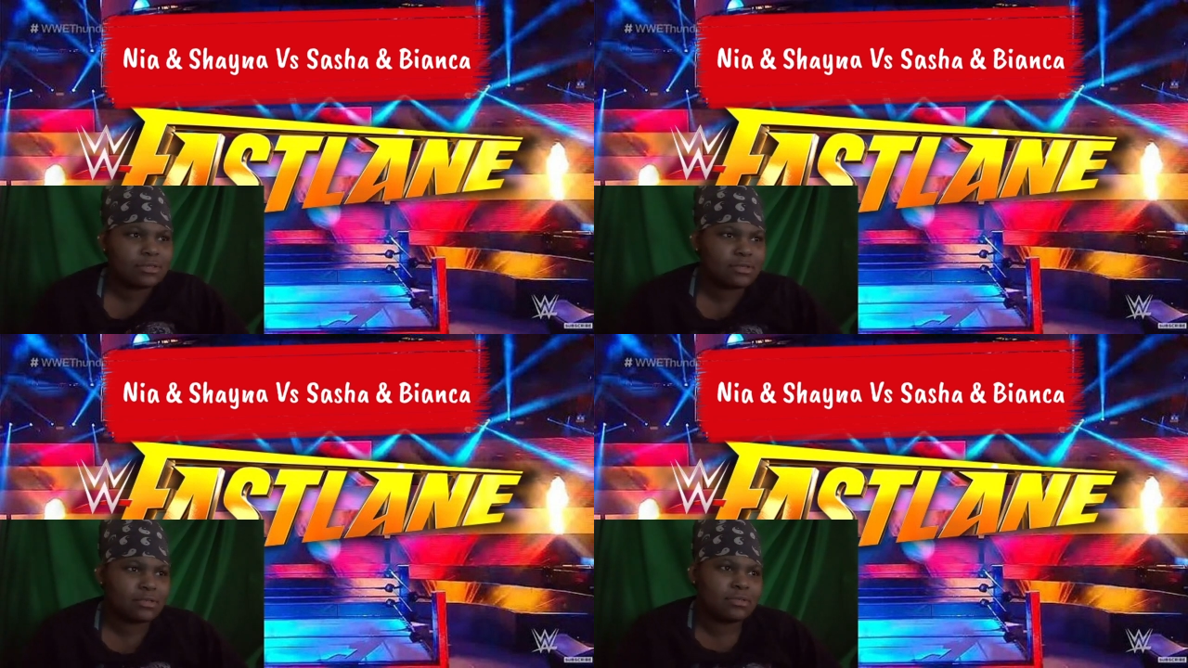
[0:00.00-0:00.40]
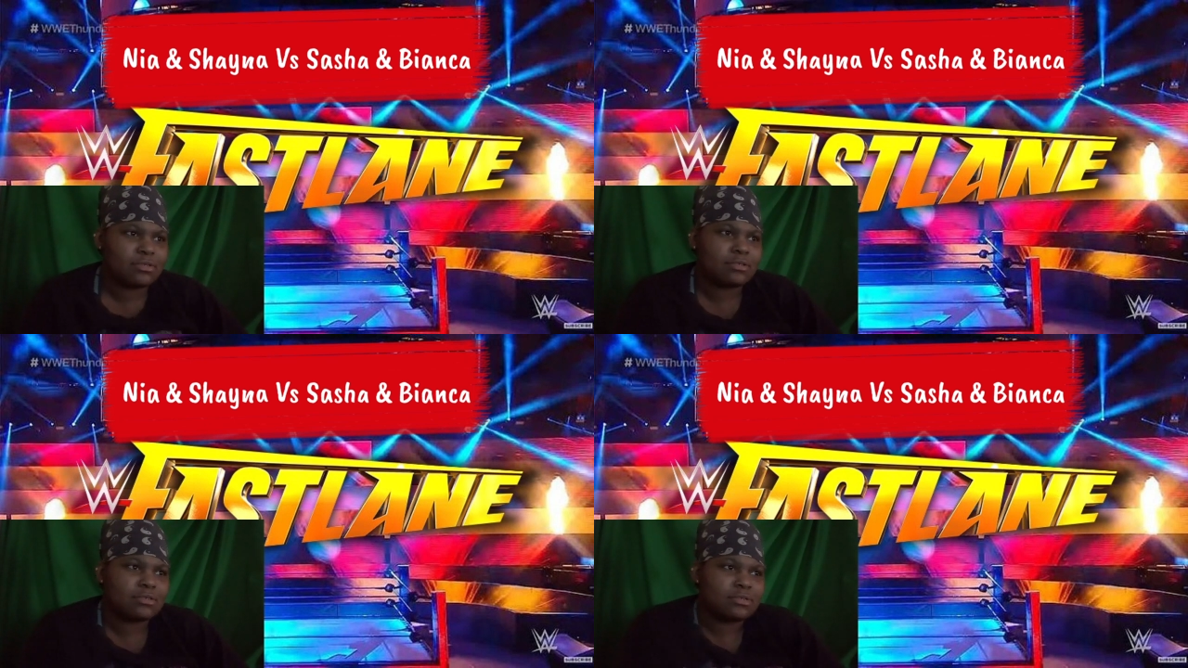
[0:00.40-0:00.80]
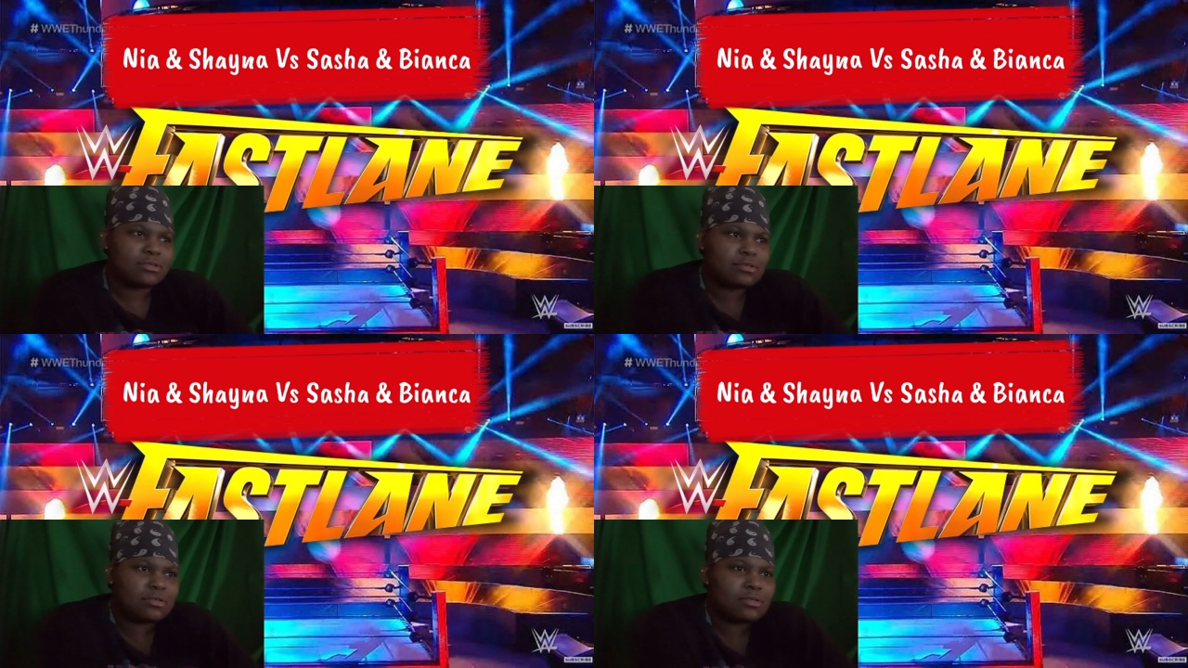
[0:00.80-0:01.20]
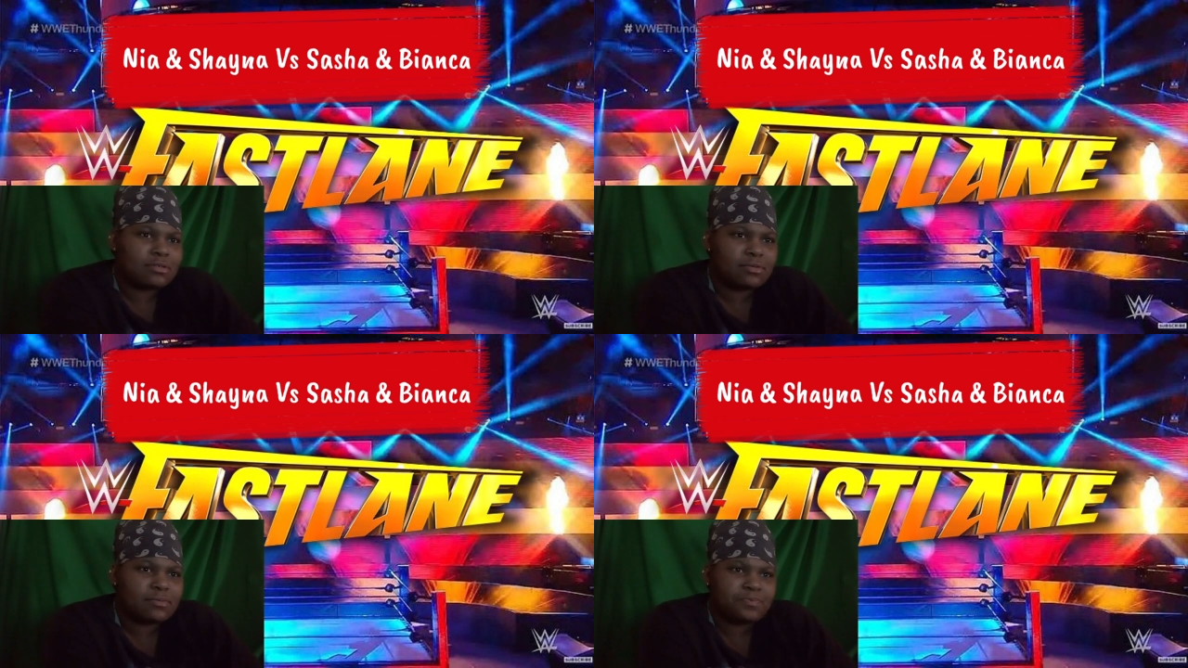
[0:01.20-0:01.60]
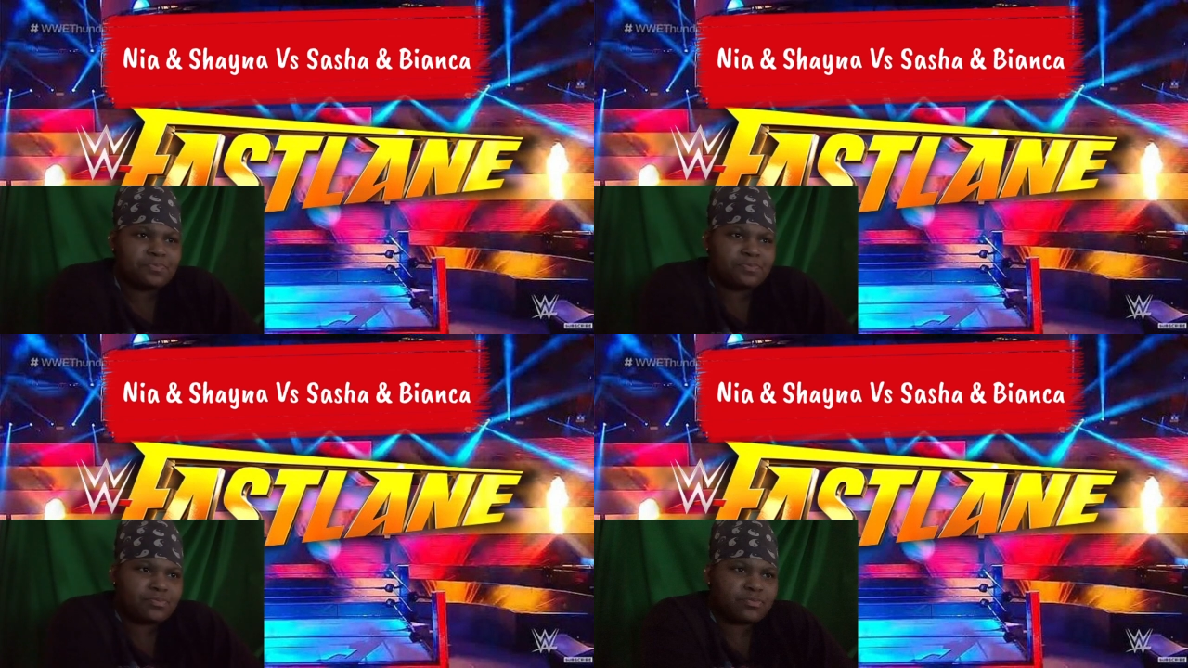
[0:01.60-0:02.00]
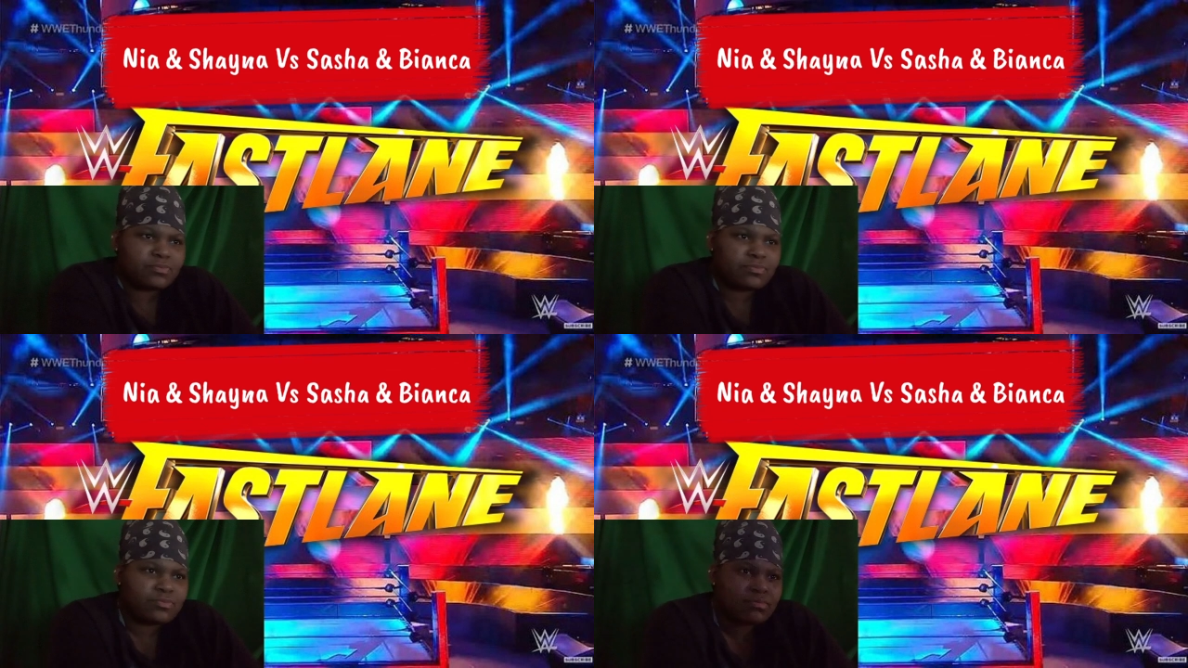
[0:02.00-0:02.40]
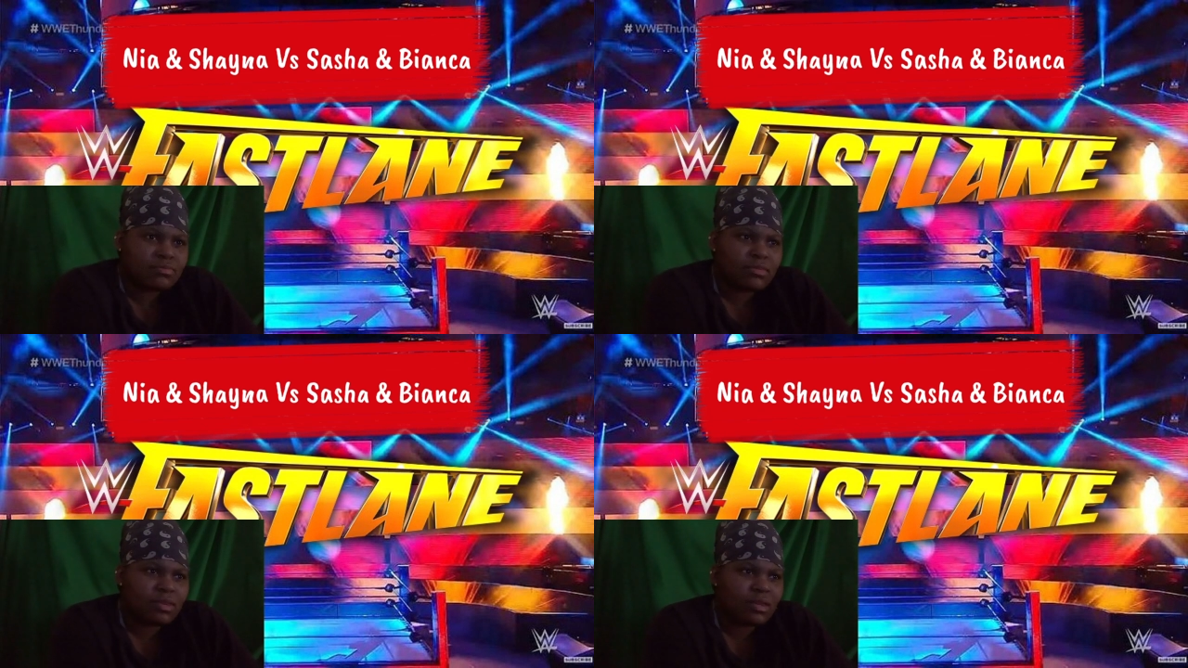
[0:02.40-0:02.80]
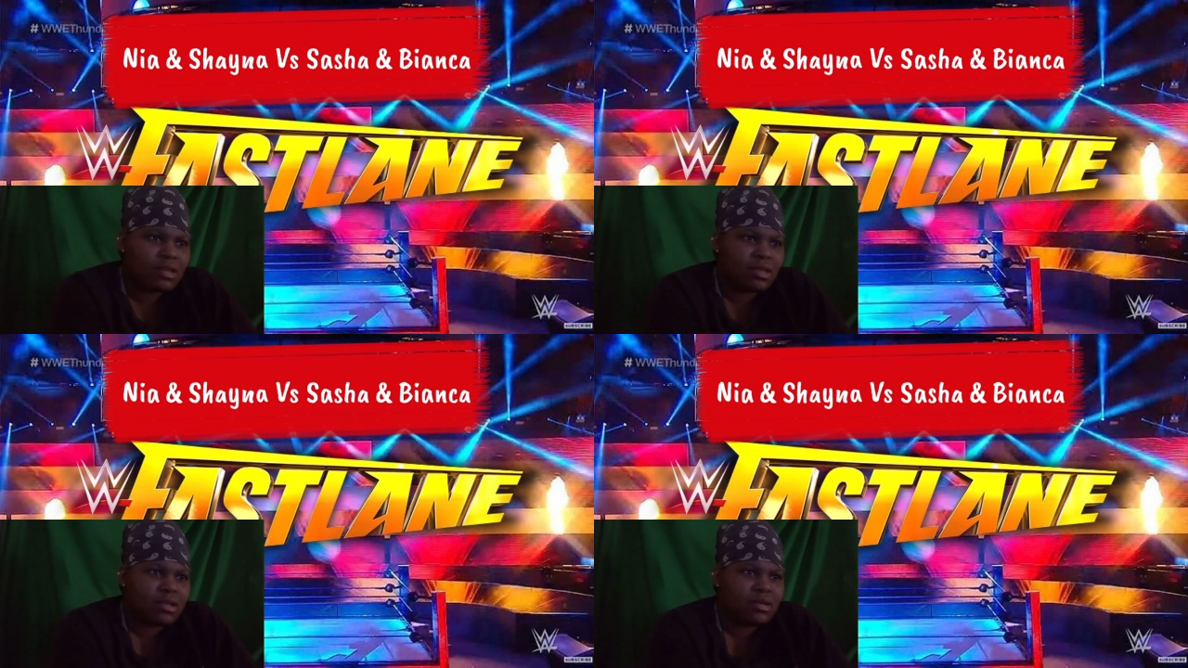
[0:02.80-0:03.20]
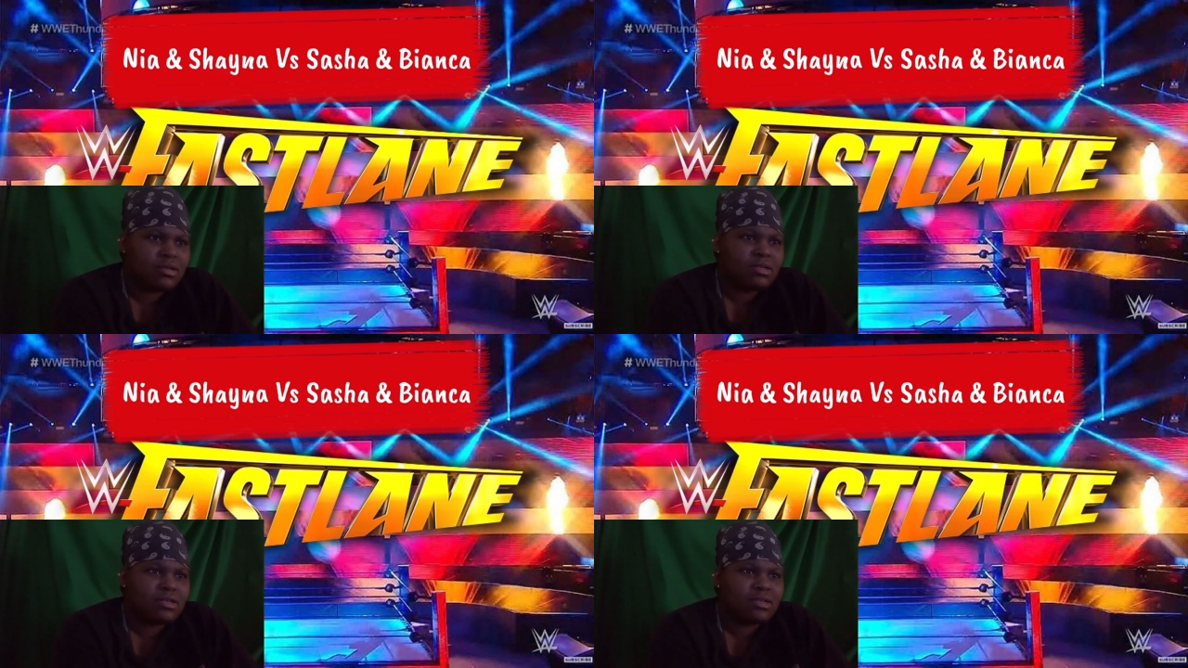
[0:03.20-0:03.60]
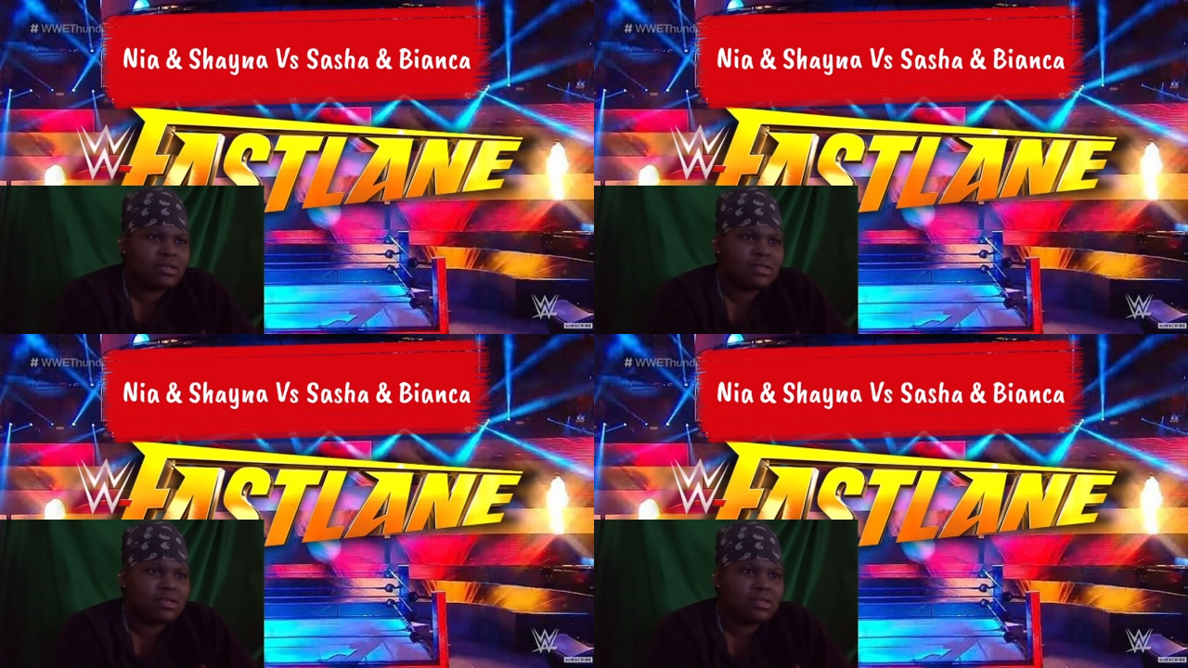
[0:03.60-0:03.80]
(silence)